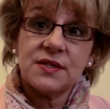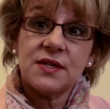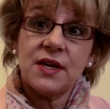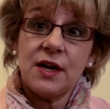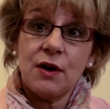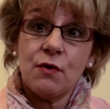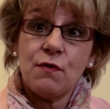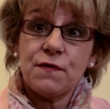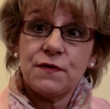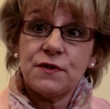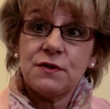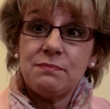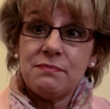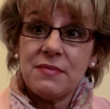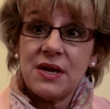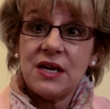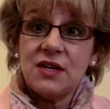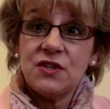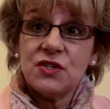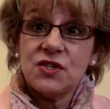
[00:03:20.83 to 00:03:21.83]
it often
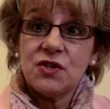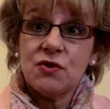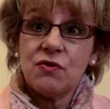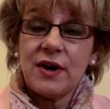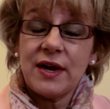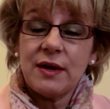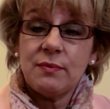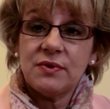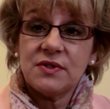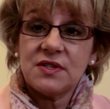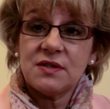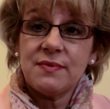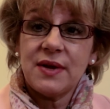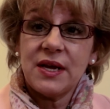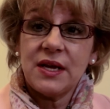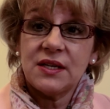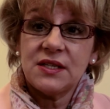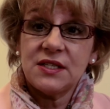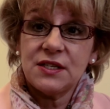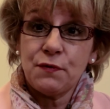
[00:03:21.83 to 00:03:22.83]
means you're able to make
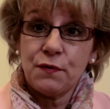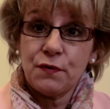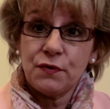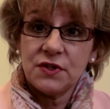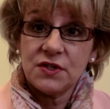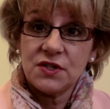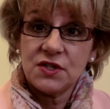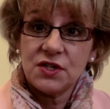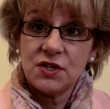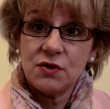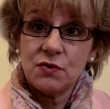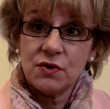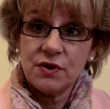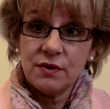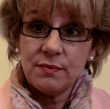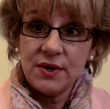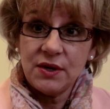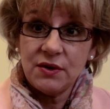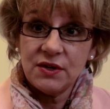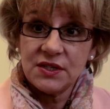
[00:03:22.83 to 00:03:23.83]
a difference to your
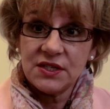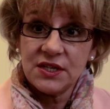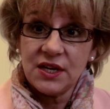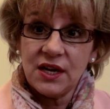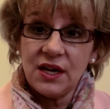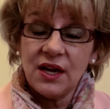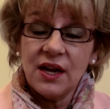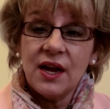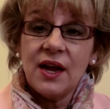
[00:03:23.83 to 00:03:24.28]
community,